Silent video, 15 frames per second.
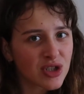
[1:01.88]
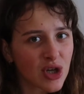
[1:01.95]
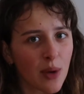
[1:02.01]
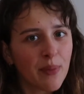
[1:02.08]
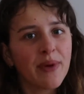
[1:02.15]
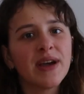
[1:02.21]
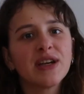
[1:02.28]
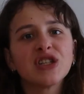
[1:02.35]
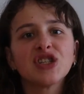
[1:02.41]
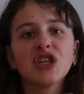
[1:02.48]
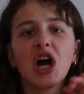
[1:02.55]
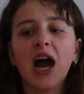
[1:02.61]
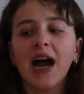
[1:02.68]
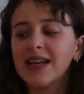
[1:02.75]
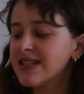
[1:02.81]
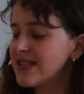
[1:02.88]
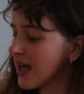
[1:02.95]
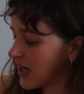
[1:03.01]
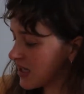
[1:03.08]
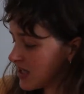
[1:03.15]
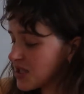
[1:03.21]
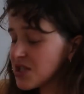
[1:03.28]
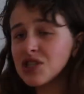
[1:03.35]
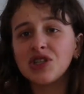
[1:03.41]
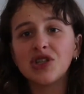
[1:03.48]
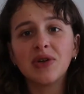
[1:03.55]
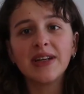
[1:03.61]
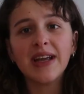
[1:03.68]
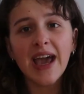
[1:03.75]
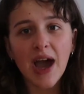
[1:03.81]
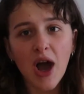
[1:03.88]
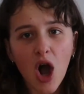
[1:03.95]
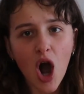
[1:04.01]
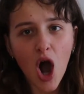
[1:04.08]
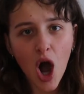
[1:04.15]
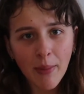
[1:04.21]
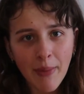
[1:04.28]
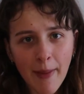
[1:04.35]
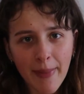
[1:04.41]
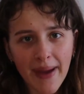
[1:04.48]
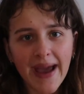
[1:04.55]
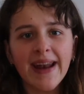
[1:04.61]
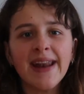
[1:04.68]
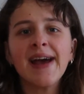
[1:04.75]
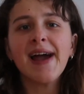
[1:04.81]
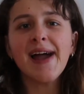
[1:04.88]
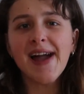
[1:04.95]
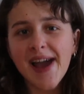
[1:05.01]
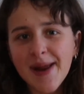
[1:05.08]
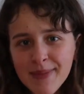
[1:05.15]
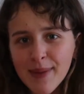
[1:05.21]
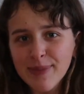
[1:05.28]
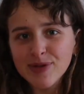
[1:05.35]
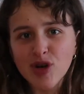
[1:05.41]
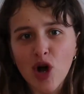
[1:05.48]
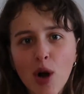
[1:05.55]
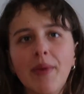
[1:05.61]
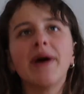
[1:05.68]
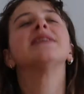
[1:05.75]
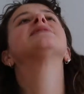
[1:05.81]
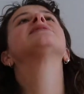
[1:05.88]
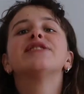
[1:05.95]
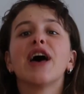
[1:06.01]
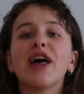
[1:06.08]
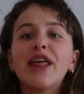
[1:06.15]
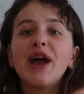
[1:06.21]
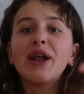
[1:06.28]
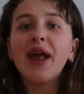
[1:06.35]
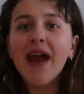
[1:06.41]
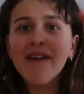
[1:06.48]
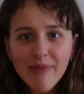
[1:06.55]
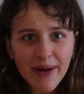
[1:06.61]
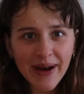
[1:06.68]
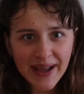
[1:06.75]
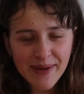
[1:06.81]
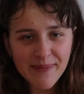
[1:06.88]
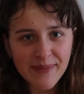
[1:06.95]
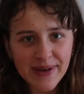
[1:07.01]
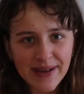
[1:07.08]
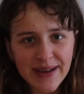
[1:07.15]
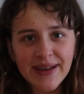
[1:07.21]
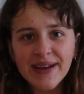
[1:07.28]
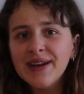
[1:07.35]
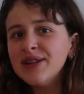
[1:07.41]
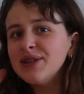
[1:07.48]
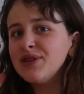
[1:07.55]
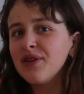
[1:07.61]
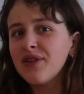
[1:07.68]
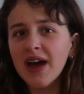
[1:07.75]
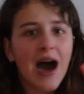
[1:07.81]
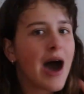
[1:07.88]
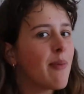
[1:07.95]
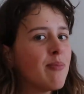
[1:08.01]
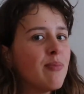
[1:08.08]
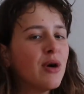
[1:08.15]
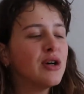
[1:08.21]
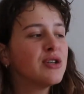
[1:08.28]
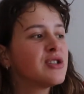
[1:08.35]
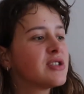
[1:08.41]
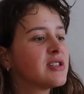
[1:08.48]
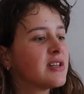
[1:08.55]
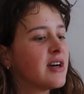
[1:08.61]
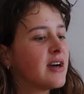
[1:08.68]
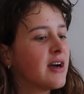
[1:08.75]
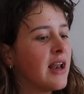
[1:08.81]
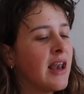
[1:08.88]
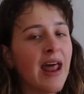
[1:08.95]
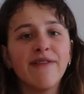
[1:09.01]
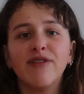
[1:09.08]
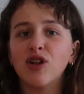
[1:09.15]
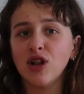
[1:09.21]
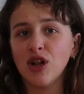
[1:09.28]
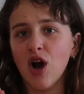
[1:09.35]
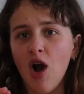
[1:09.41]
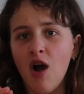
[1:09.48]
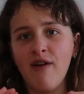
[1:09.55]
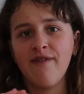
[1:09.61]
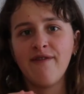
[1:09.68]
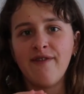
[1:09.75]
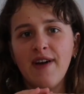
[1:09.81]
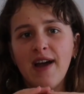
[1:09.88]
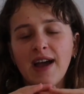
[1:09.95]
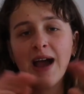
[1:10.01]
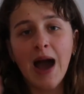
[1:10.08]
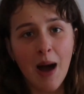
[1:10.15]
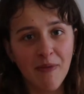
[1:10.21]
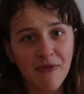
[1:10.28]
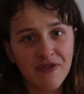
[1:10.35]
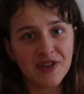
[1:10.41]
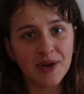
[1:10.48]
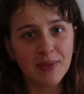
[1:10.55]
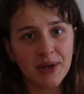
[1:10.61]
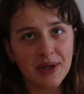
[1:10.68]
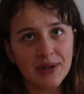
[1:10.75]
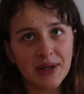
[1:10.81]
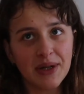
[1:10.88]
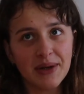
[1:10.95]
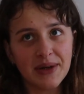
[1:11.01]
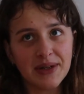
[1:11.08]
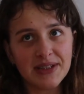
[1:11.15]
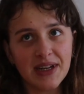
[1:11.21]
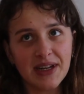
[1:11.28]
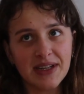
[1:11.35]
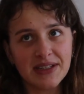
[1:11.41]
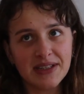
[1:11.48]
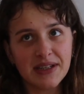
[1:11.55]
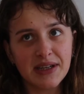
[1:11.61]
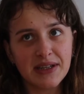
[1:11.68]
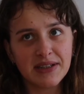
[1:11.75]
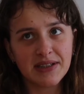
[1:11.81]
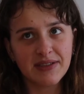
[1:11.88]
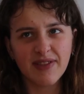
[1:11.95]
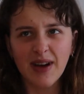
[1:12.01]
topic, so I decided to do it on my bed in my pajamas so that everybody can be to the utmost level of comfortability.